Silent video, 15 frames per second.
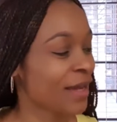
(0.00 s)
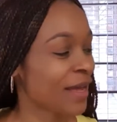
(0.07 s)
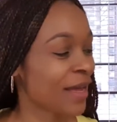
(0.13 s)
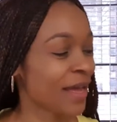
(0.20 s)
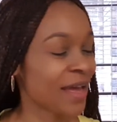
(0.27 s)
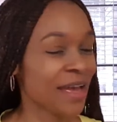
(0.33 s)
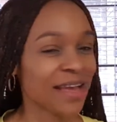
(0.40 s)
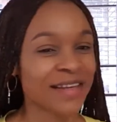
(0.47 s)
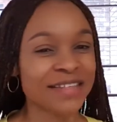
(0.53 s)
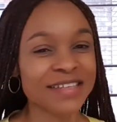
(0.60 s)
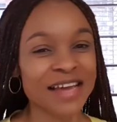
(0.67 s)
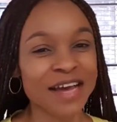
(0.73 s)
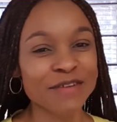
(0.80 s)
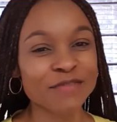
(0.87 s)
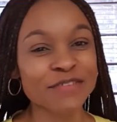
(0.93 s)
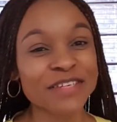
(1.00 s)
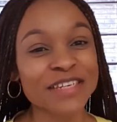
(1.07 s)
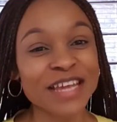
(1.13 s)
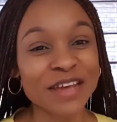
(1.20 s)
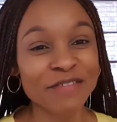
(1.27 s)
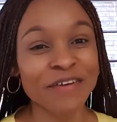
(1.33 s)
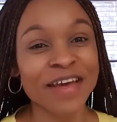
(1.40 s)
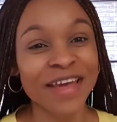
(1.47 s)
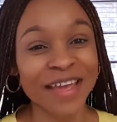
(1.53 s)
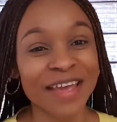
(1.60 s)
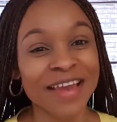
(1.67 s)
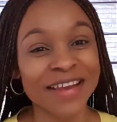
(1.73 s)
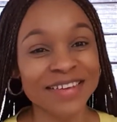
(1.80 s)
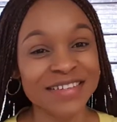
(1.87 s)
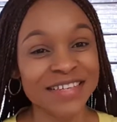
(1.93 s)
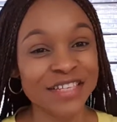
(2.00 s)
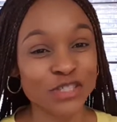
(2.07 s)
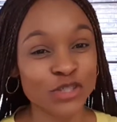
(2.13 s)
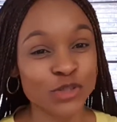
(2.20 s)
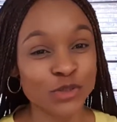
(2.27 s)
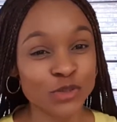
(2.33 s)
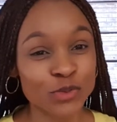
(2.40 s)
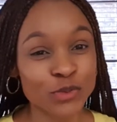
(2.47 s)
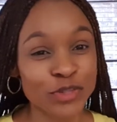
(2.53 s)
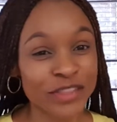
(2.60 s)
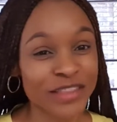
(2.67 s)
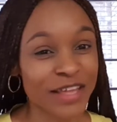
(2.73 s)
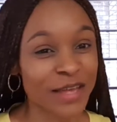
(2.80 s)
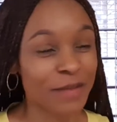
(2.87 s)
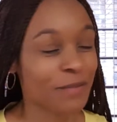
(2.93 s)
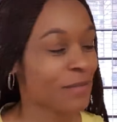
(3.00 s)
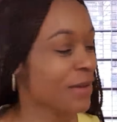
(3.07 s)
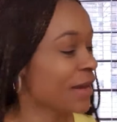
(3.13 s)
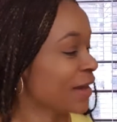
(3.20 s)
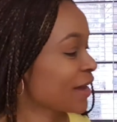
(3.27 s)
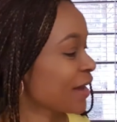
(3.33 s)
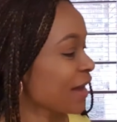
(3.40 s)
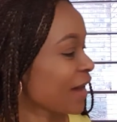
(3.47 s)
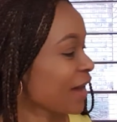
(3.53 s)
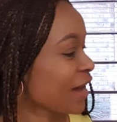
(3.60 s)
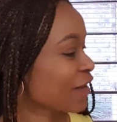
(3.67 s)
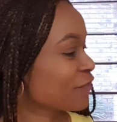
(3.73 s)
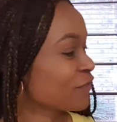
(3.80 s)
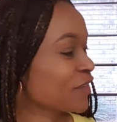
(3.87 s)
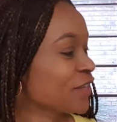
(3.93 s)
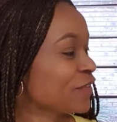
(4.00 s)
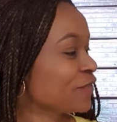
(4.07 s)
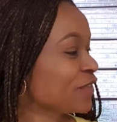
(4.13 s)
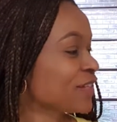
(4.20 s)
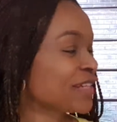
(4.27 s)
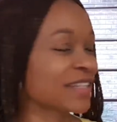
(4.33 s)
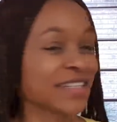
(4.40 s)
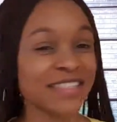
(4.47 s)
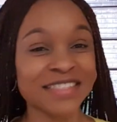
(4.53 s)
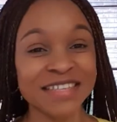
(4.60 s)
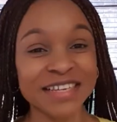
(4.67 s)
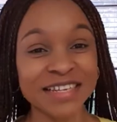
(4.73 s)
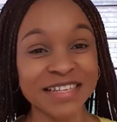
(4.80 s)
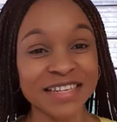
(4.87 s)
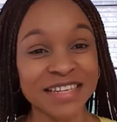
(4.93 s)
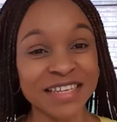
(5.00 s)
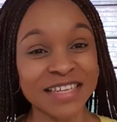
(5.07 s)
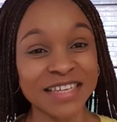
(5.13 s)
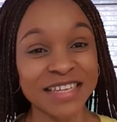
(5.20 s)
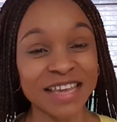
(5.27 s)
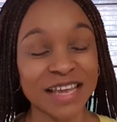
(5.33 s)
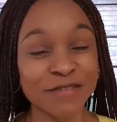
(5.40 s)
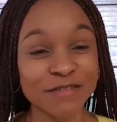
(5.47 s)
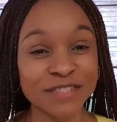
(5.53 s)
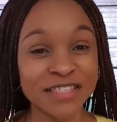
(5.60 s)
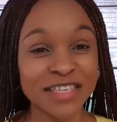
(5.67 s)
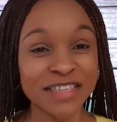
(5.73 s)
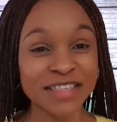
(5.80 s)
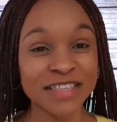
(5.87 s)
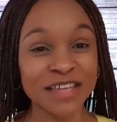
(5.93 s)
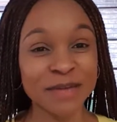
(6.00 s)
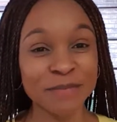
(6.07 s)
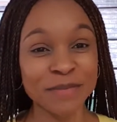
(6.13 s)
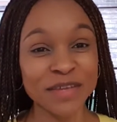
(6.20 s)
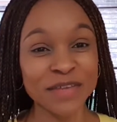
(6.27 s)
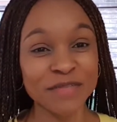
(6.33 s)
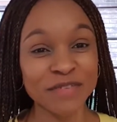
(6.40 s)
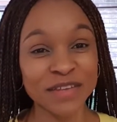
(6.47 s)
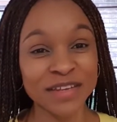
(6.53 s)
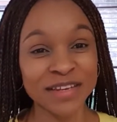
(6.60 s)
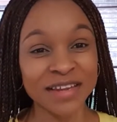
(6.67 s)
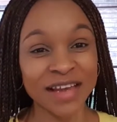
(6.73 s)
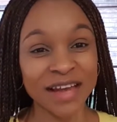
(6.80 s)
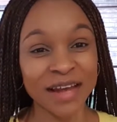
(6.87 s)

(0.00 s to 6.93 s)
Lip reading: and I've never had issues with them. I've even recently have seen them even